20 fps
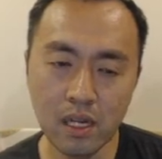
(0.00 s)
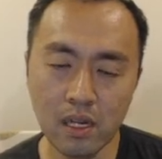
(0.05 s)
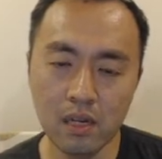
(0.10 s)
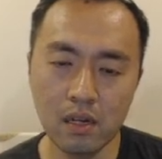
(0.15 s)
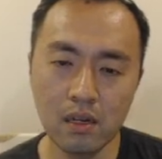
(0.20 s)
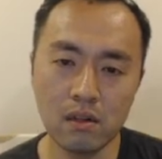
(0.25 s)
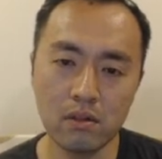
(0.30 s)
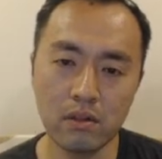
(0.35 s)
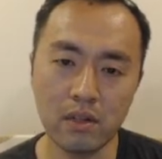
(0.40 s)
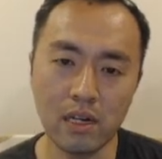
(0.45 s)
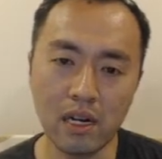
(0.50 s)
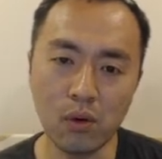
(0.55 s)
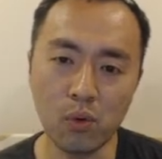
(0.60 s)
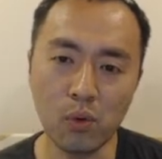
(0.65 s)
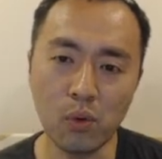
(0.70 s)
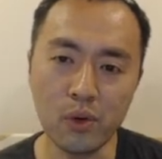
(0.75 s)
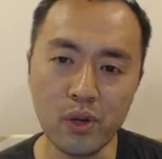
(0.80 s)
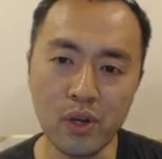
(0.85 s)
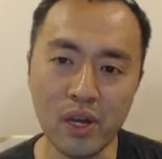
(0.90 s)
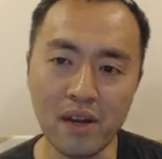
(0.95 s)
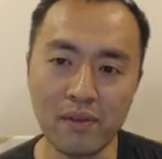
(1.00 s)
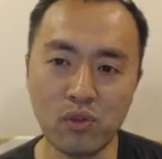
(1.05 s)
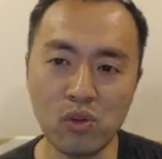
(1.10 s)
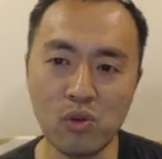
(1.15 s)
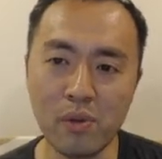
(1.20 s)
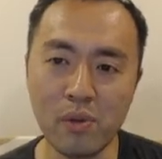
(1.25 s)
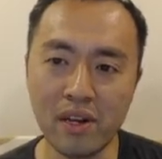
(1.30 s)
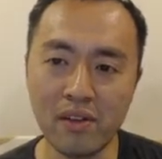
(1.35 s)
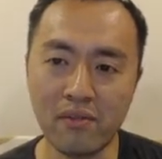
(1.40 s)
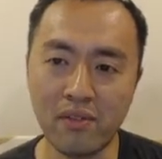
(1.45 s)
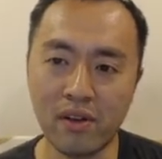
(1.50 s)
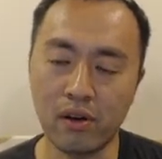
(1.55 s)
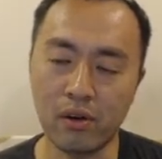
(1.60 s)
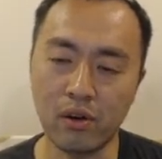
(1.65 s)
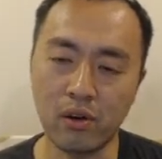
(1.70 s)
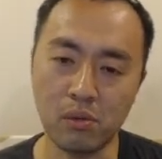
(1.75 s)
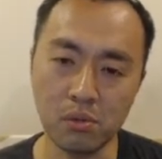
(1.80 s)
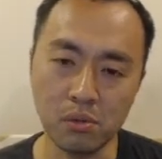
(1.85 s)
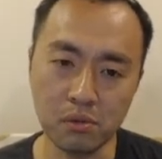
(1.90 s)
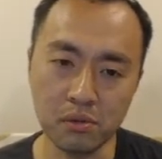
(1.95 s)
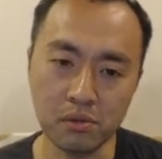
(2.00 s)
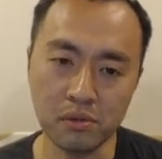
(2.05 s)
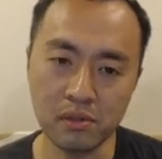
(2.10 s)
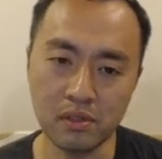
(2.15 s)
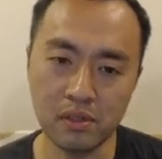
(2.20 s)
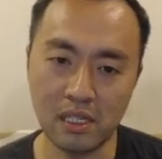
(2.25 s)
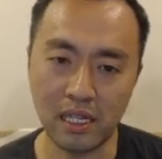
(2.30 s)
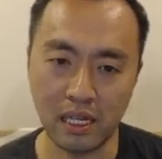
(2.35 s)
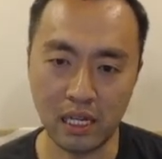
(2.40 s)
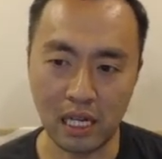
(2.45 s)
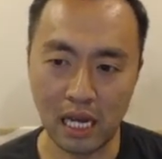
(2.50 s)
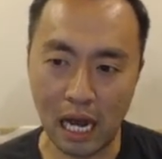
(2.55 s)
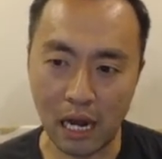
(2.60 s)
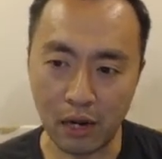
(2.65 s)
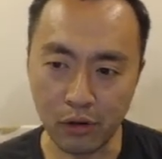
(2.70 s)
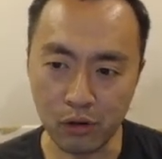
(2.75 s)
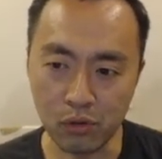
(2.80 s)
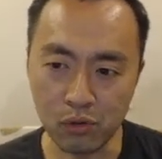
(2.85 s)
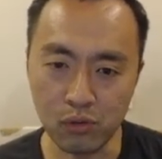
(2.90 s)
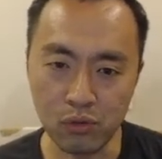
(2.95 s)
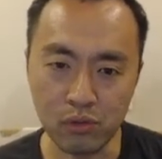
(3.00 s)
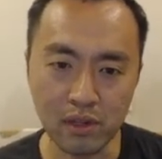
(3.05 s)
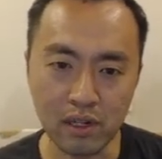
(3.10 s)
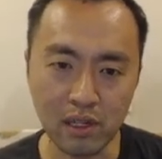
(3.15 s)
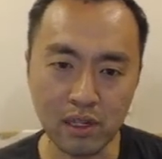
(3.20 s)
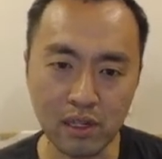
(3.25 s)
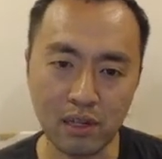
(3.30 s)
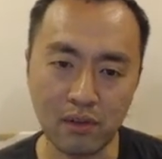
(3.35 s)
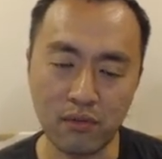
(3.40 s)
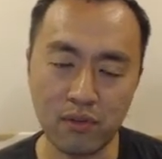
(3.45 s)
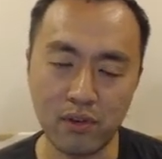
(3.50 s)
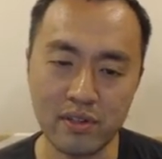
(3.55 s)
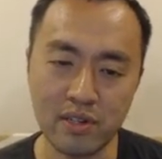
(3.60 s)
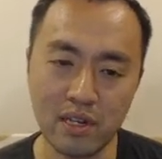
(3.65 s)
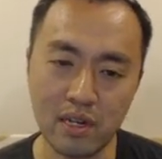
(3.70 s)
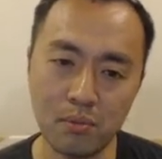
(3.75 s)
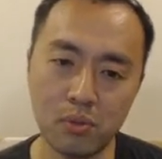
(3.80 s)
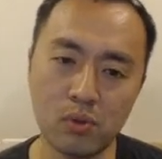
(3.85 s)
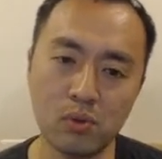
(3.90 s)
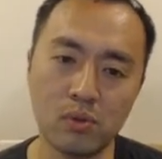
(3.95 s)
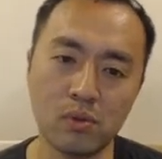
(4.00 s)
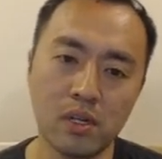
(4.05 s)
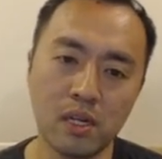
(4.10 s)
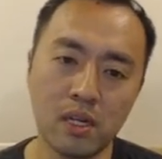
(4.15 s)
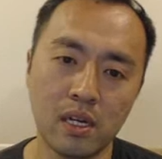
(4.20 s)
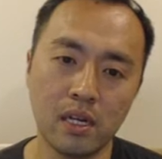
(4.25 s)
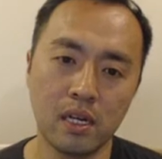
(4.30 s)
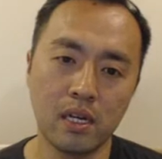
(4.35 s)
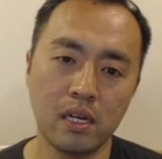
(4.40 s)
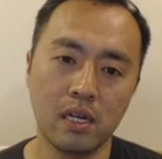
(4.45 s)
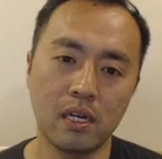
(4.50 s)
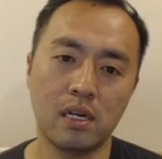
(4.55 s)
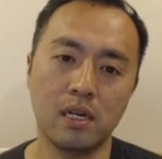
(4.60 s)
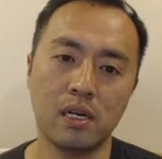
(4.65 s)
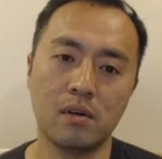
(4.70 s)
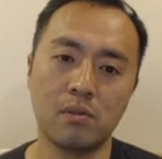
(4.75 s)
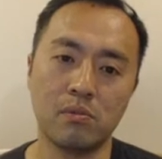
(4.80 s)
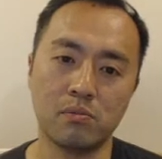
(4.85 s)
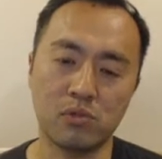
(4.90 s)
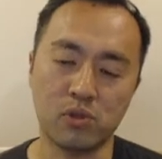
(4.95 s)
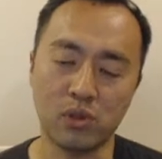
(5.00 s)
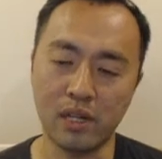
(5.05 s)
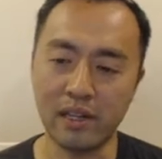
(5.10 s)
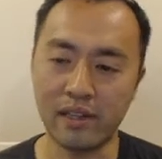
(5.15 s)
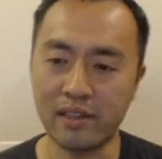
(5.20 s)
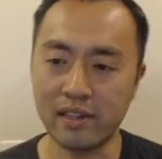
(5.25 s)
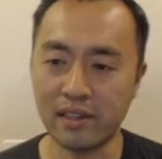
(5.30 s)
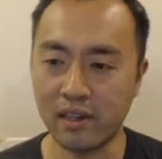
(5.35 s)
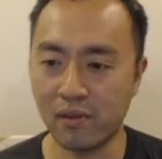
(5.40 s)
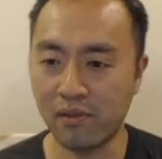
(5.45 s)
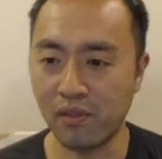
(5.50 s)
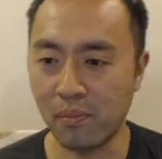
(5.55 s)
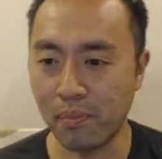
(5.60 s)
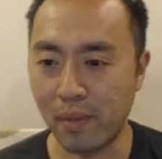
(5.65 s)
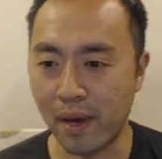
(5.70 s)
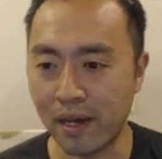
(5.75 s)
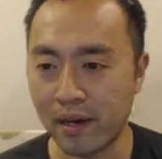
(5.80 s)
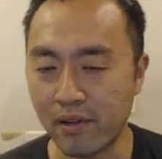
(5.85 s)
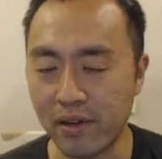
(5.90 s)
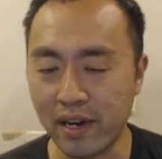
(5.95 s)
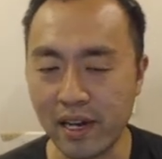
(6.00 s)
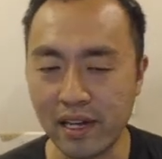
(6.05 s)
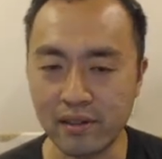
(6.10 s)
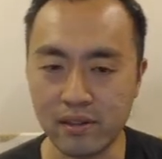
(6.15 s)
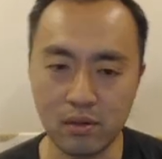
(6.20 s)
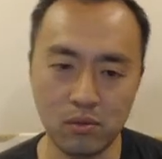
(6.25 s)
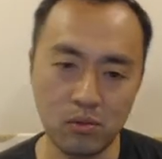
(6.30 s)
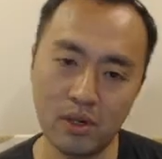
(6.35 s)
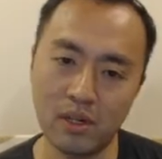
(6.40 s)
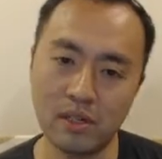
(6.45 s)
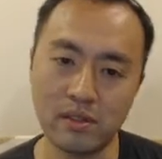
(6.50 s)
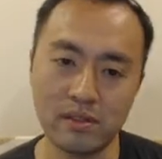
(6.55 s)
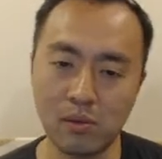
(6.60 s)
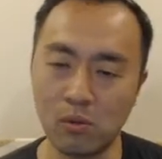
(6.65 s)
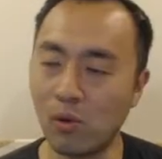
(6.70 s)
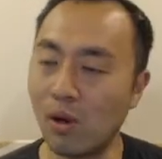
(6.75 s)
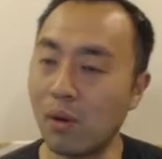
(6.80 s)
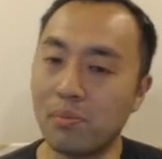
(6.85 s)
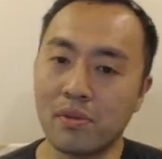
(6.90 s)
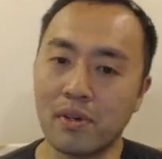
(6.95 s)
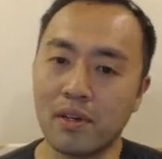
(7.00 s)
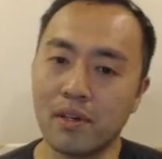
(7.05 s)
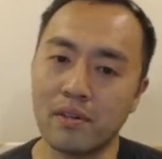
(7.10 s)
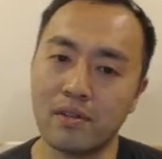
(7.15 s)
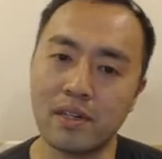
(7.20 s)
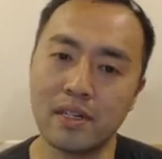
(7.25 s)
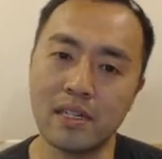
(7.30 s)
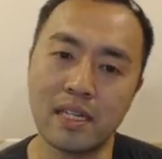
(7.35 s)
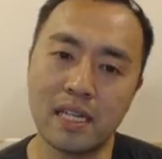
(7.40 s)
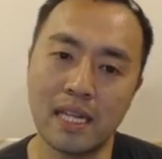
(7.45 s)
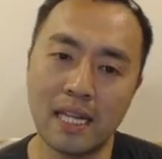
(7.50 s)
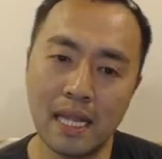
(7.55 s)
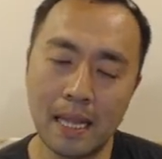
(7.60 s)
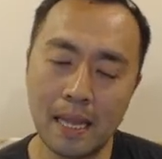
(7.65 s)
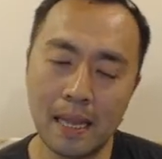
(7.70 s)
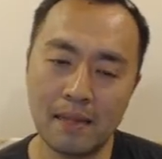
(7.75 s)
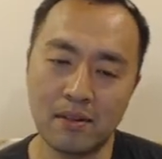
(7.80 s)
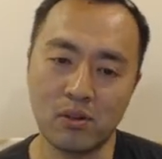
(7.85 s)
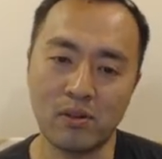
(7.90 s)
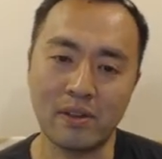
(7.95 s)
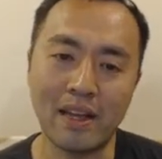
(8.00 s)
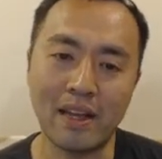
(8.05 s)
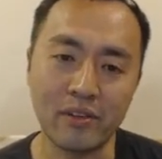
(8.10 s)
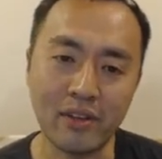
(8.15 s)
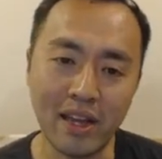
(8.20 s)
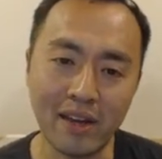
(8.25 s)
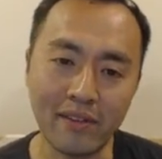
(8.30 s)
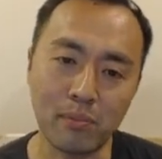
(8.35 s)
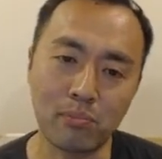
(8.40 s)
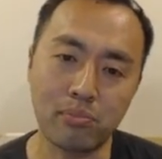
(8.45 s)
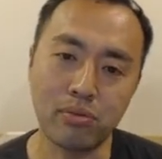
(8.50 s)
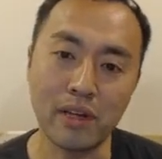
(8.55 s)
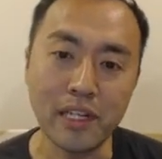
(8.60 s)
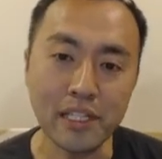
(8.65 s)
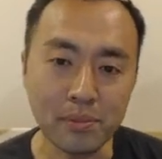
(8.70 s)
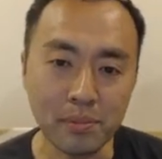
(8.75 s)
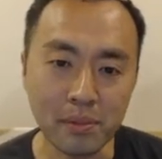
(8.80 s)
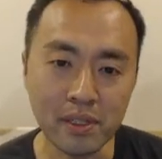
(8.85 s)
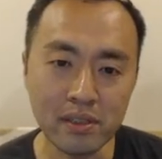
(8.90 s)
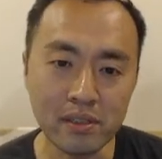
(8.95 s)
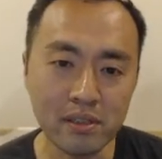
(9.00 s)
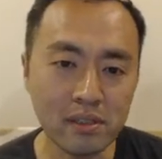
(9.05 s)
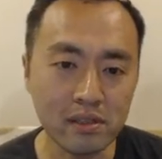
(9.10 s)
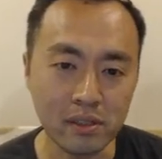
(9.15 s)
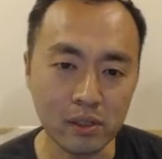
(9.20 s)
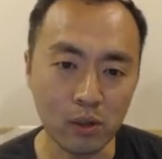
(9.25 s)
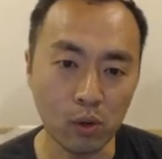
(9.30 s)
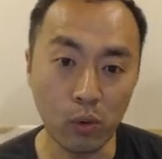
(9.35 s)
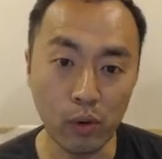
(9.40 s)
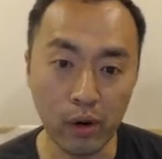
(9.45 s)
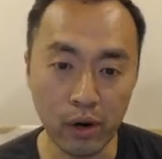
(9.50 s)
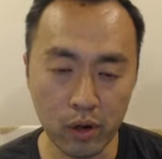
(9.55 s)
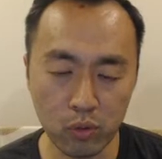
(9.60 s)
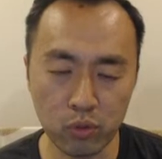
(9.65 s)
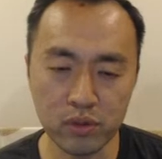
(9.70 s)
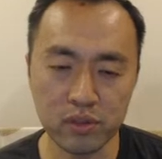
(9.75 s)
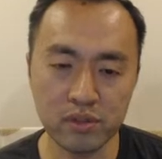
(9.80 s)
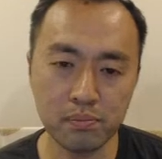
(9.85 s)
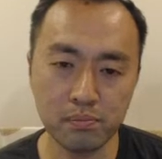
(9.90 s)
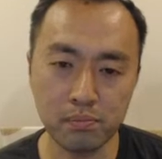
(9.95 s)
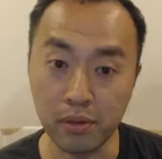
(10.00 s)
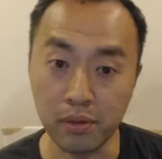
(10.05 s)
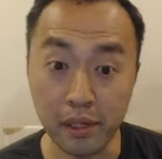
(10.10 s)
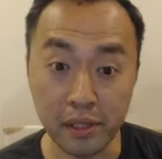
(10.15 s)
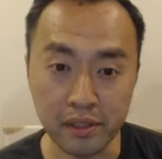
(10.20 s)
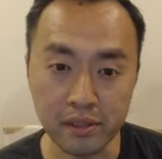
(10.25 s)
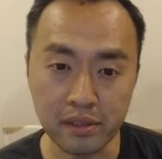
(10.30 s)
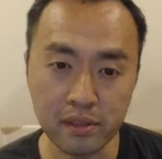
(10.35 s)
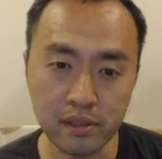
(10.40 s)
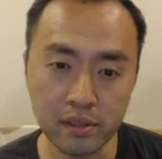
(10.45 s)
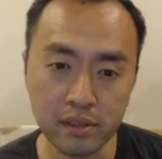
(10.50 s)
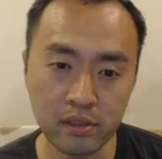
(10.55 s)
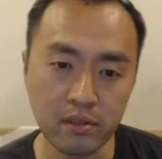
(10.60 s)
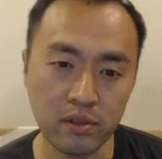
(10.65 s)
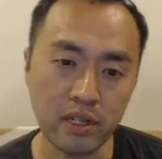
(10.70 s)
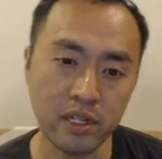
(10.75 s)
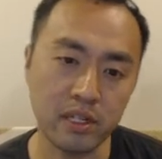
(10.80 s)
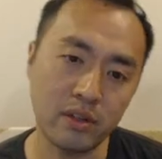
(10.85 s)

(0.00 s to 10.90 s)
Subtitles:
Now, when you have too many variables, like how do you do that? Like for example, so let's say you have a banner ad somewhere on some website, right? So now you have the placement, where it was placed, right?